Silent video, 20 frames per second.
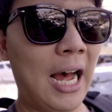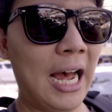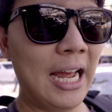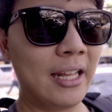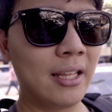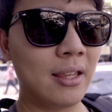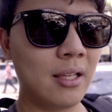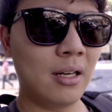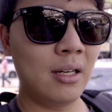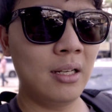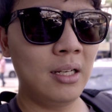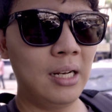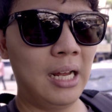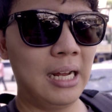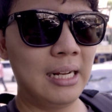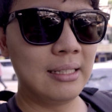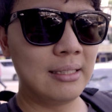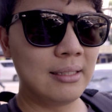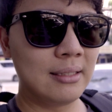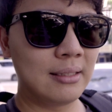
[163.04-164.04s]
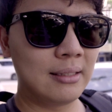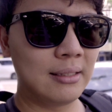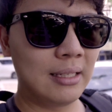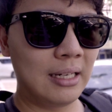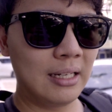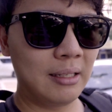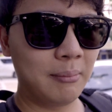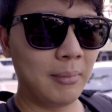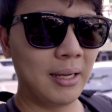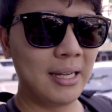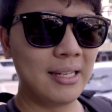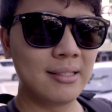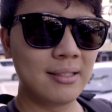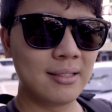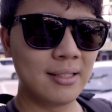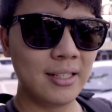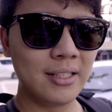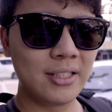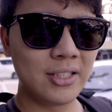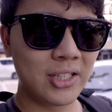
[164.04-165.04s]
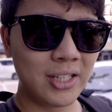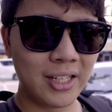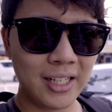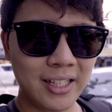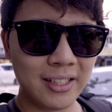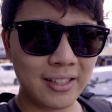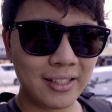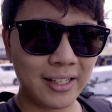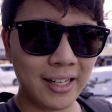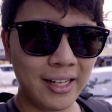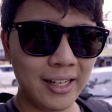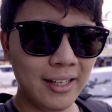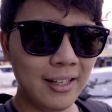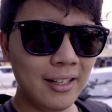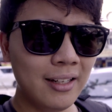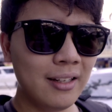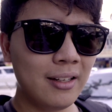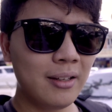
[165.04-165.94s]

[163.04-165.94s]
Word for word: I thought I'd start my search here today